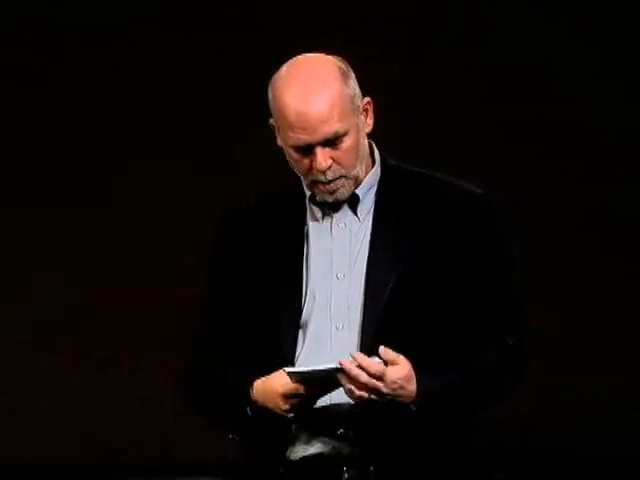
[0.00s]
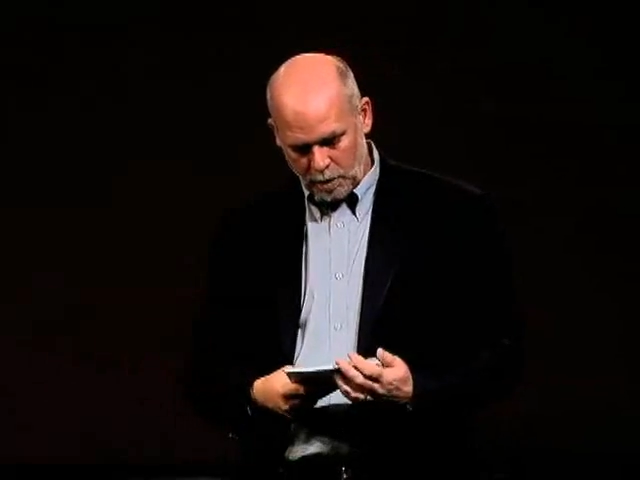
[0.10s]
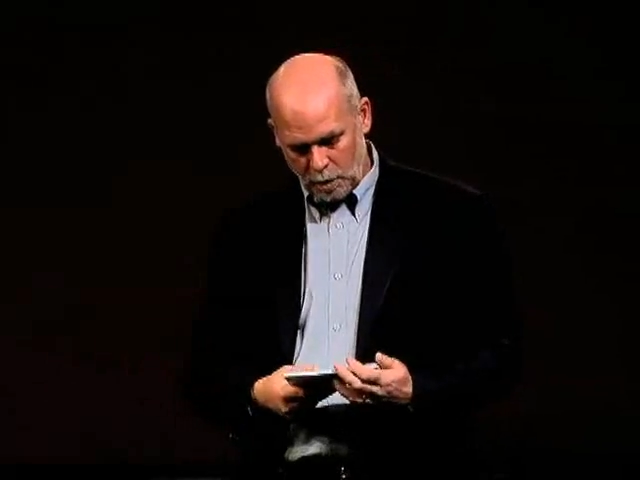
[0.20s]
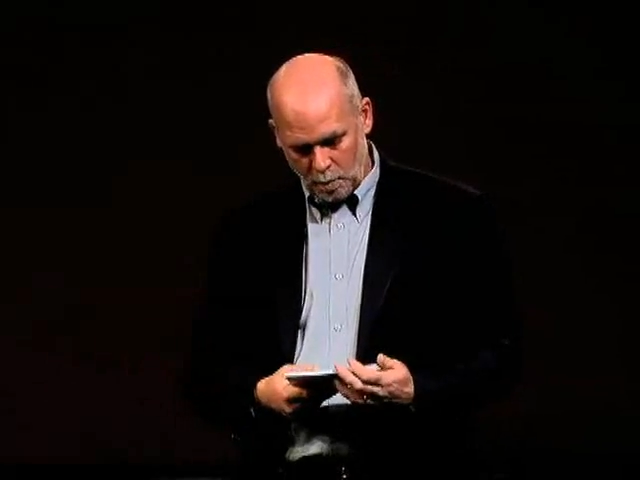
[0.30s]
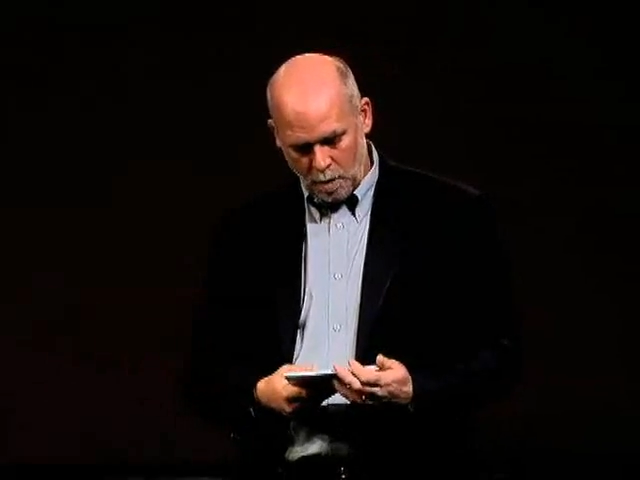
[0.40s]

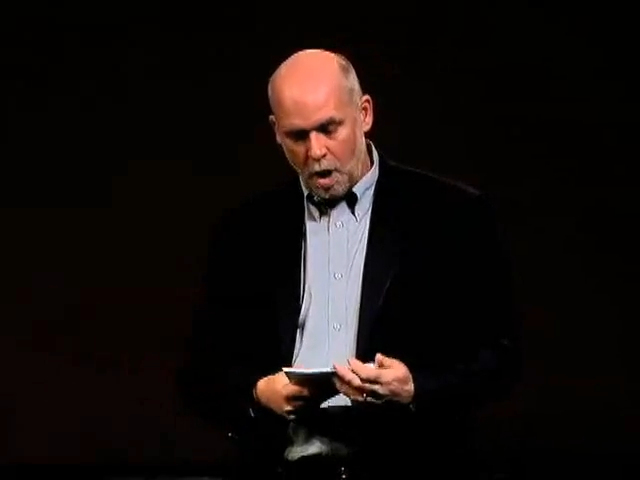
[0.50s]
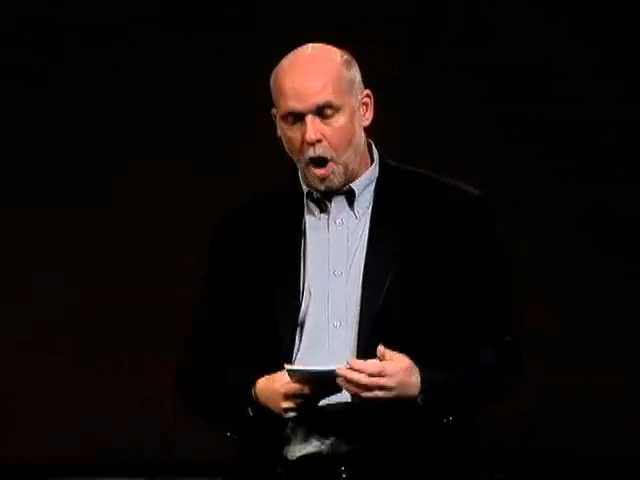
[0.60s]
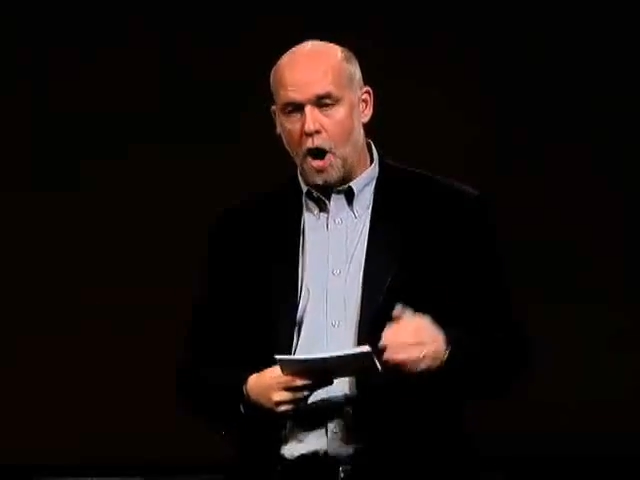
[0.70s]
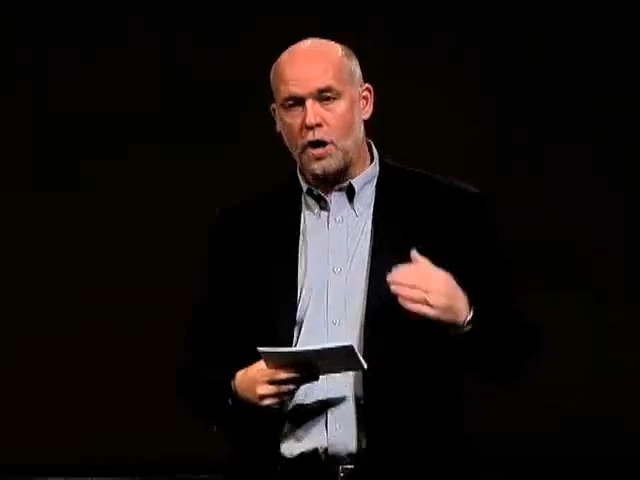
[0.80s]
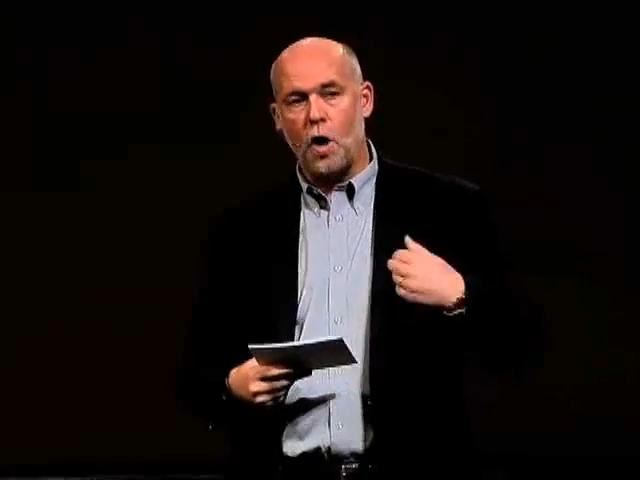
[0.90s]
So
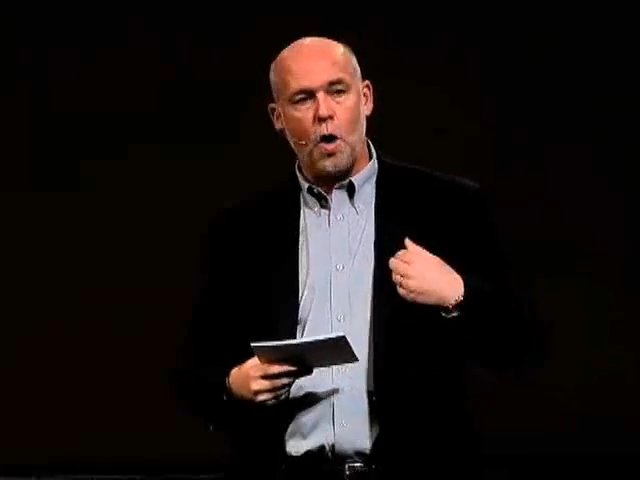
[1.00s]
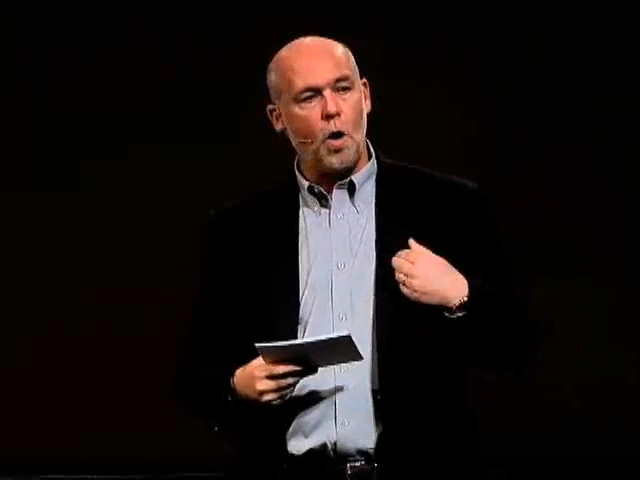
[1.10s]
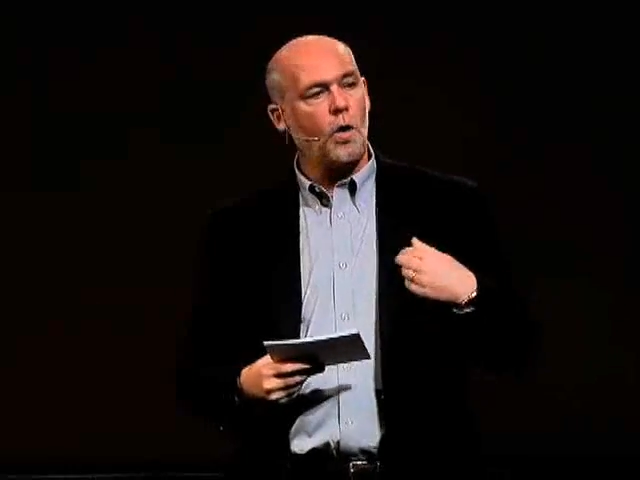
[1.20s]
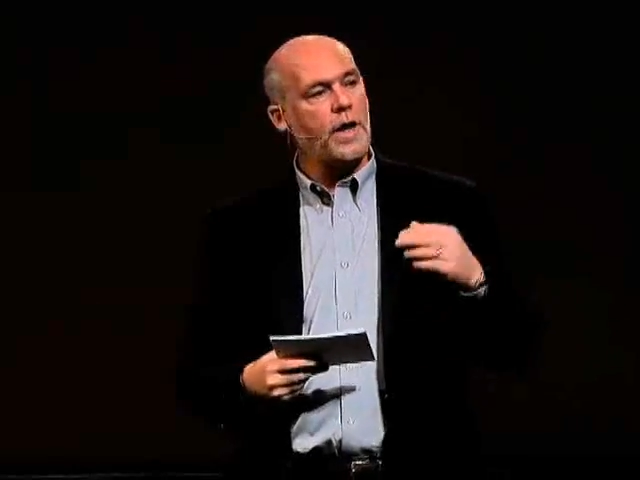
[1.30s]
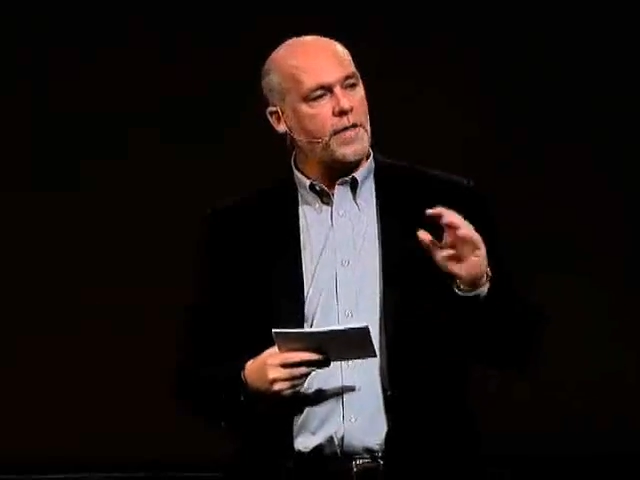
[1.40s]
our
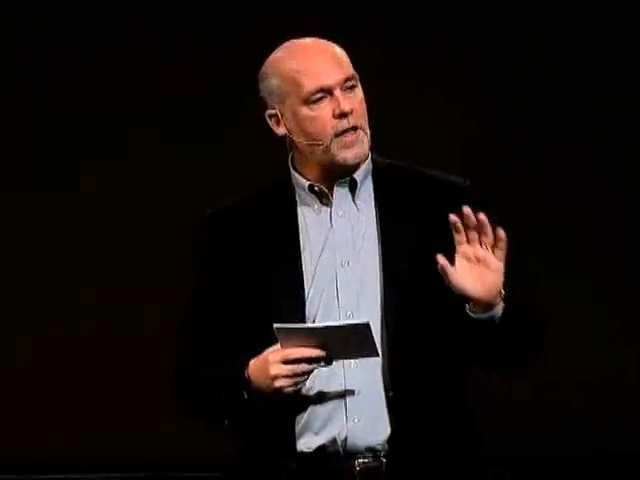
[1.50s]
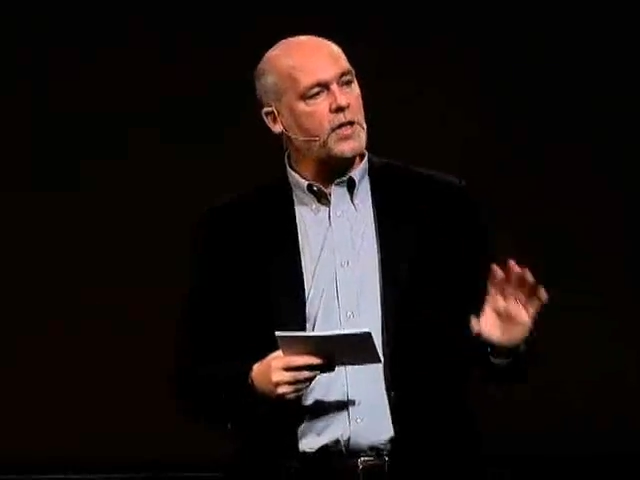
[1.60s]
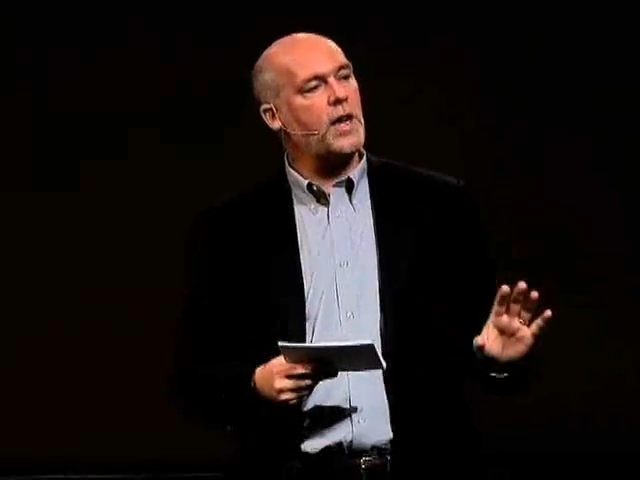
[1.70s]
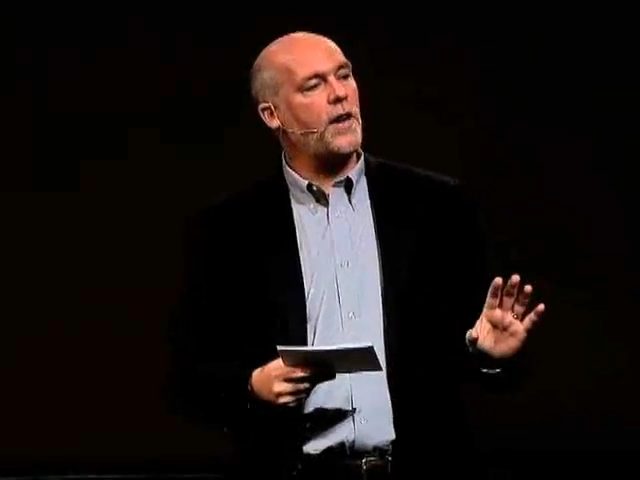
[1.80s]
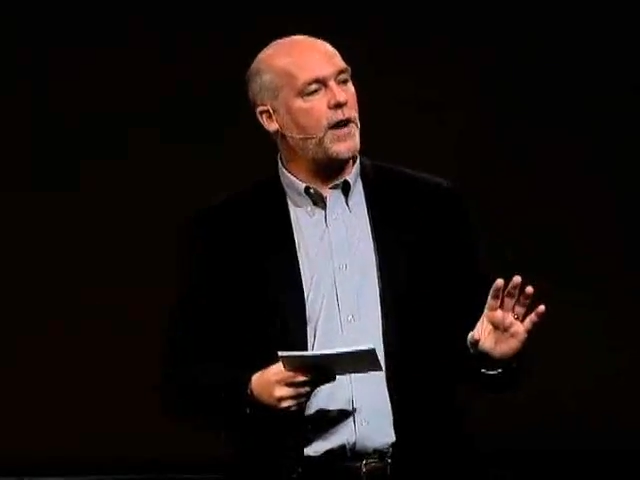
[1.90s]
goal in
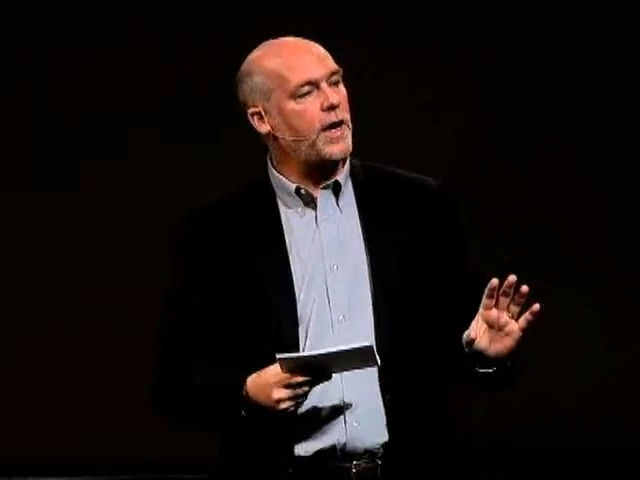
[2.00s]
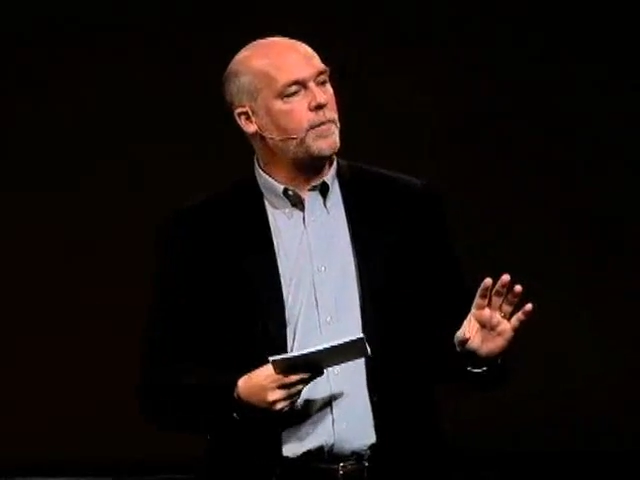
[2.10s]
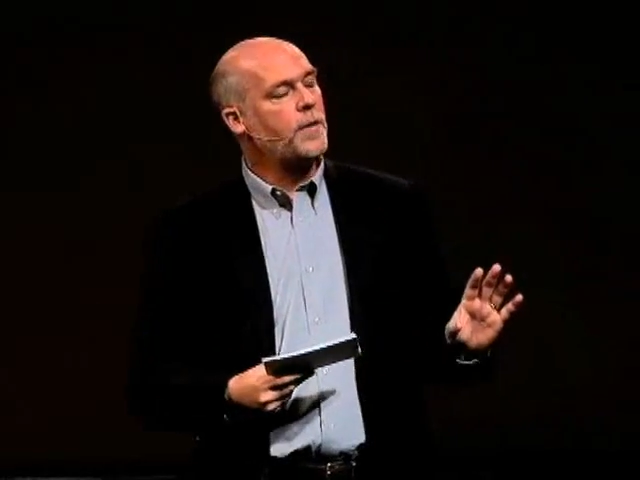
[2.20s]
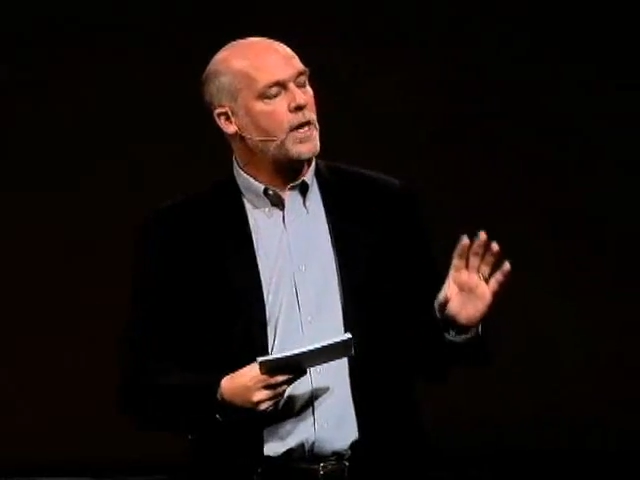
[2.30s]
this area